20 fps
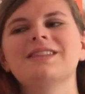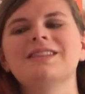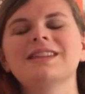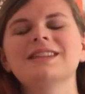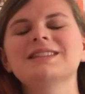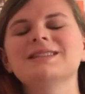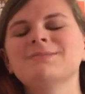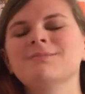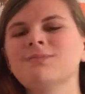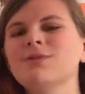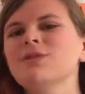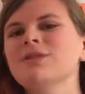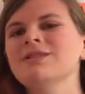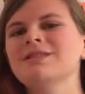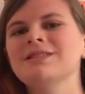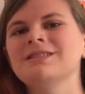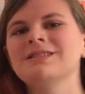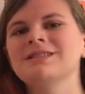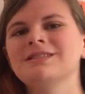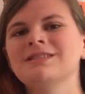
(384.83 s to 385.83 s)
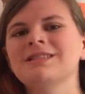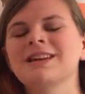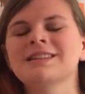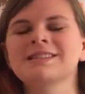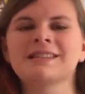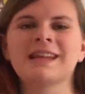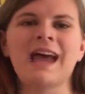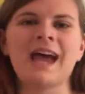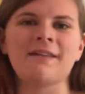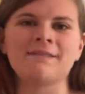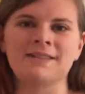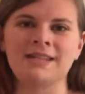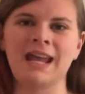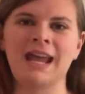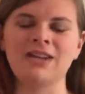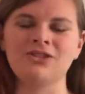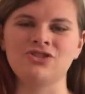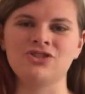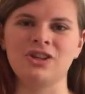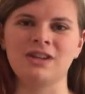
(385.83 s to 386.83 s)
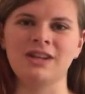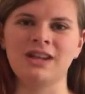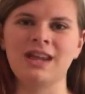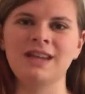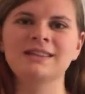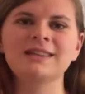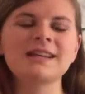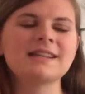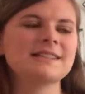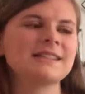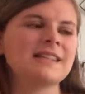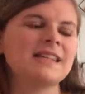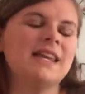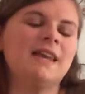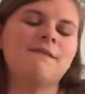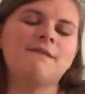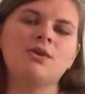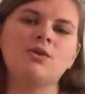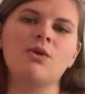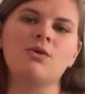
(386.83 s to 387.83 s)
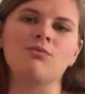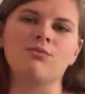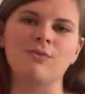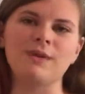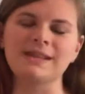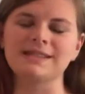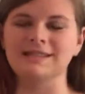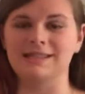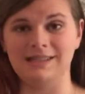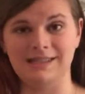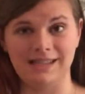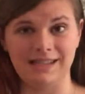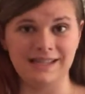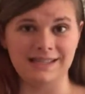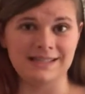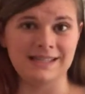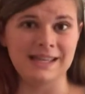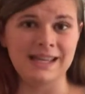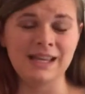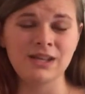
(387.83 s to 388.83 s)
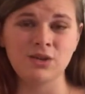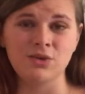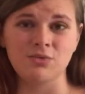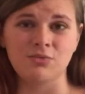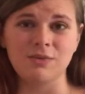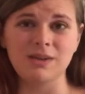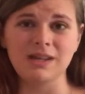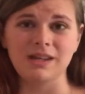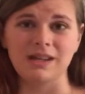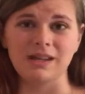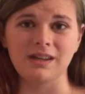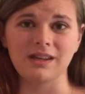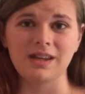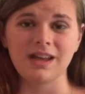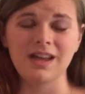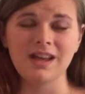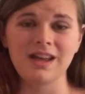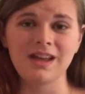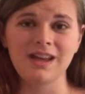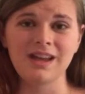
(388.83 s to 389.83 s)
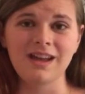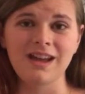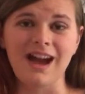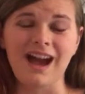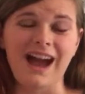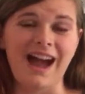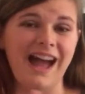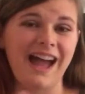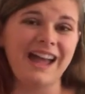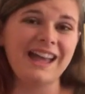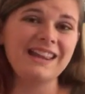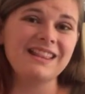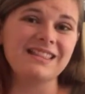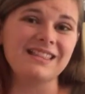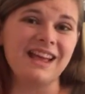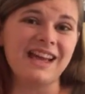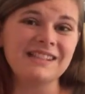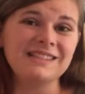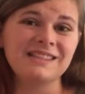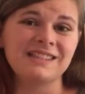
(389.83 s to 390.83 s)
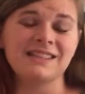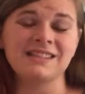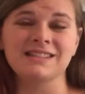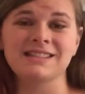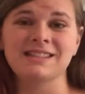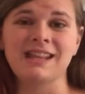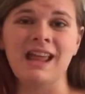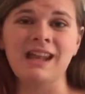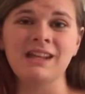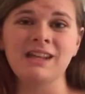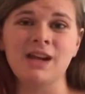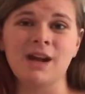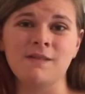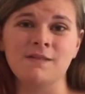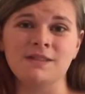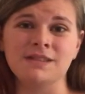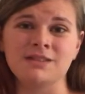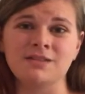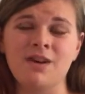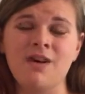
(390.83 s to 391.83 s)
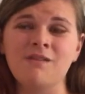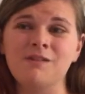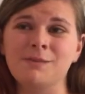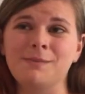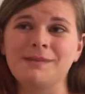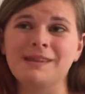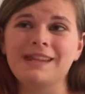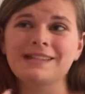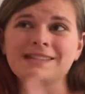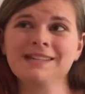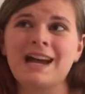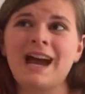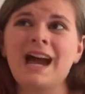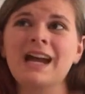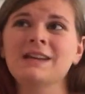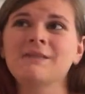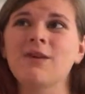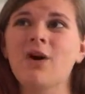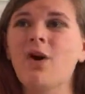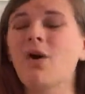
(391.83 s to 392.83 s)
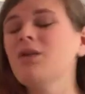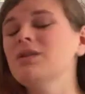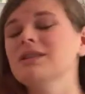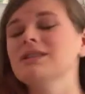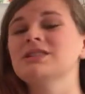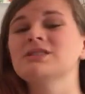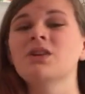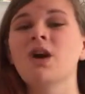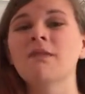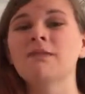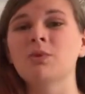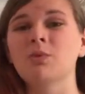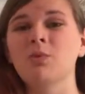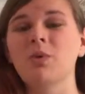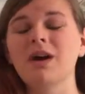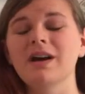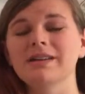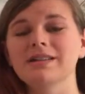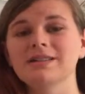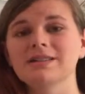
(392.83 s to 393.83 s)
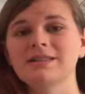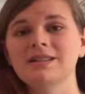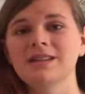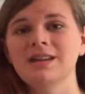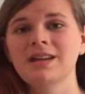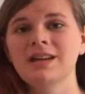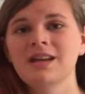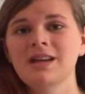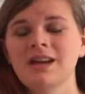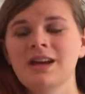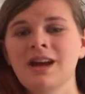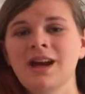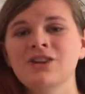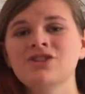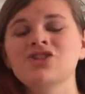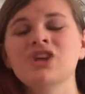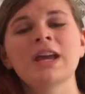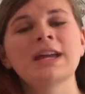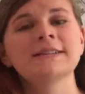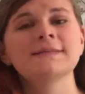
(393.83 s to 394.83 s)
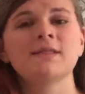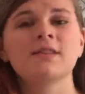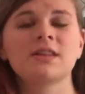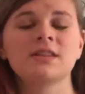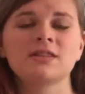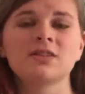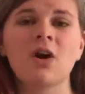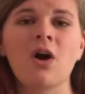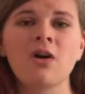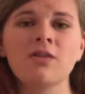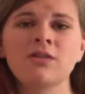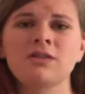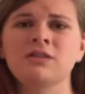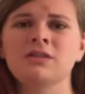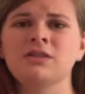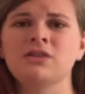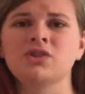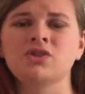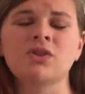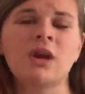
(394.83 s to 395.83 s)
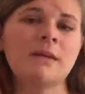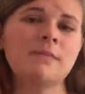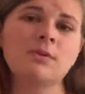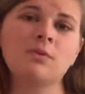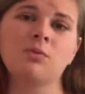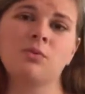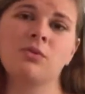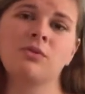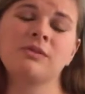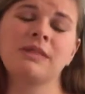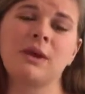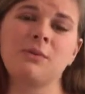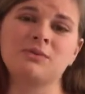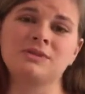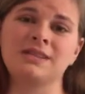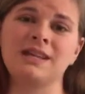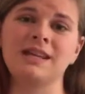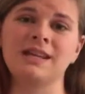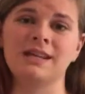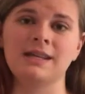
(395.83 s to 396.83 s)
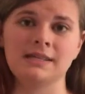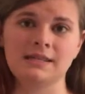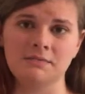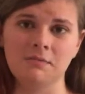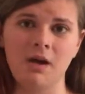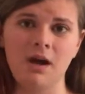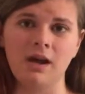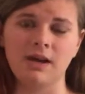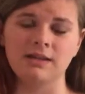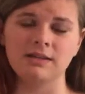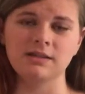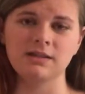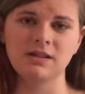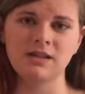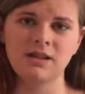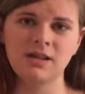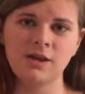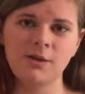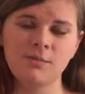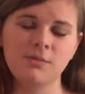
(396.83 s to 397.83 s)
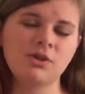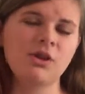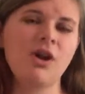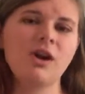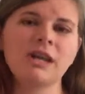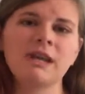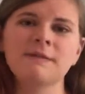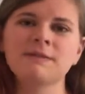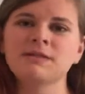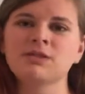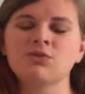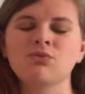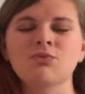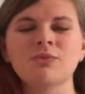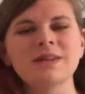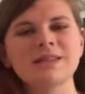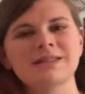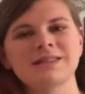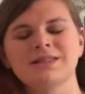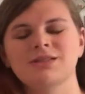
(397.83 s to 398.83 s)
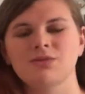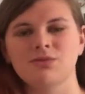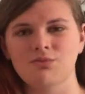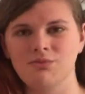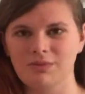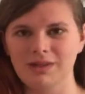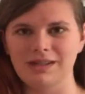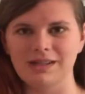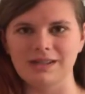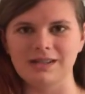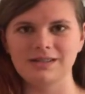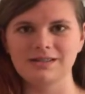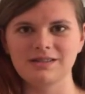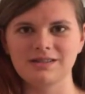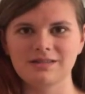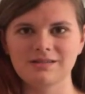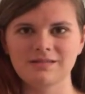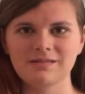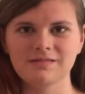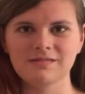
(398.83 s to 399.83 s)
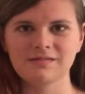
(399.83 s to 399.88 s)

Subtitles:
This book doesn't have tension. It doesn't give you a reason to continue reading. I liked the setting of this novel, but that's kind of all this novel was. A chance for this author to describe a world that was in his mind, but not give us a reason to read it.